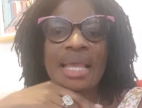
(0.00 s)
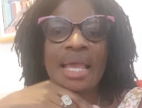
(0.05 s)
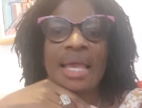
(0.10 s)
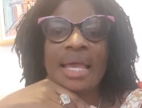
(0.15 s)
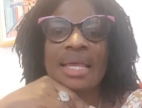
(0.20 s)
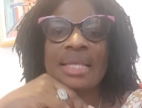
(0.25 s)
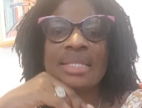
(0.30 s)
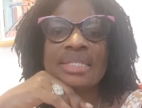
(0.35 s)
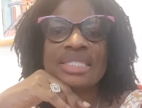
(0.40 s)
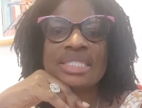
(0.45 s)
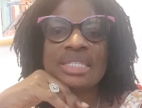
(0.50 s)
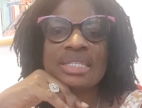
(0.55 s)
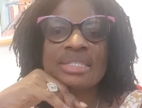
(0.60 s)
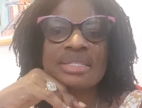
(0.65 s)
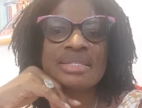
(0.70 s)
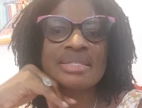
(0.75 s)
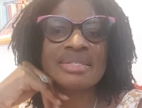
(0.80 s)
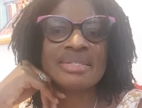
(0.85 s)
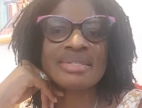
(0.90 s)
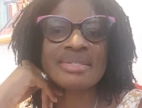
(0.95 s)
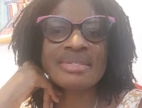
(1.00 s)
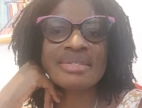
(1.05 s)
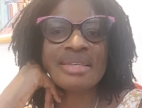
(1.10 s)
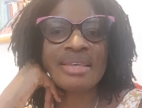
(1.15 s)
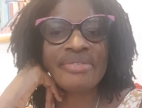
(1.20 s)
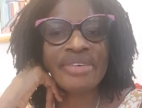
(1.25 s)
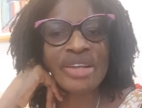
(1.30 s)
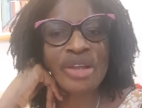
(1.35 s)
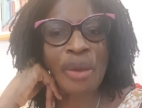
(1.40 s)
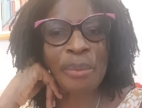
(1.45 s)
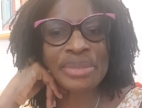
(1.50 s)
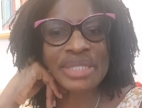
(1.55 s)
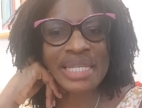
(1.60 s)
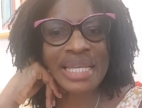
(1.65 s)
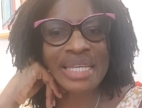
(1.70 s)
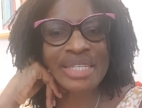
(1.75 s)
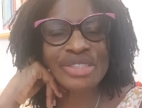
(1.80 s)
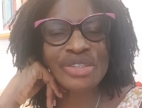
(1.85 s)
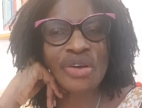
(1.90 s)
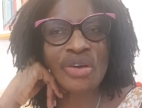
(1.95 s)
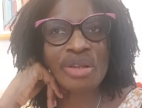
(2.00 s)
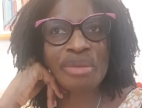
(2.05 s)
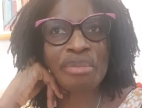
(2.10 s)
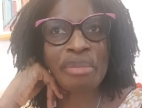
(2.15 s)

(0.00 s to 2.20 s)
and just give an update on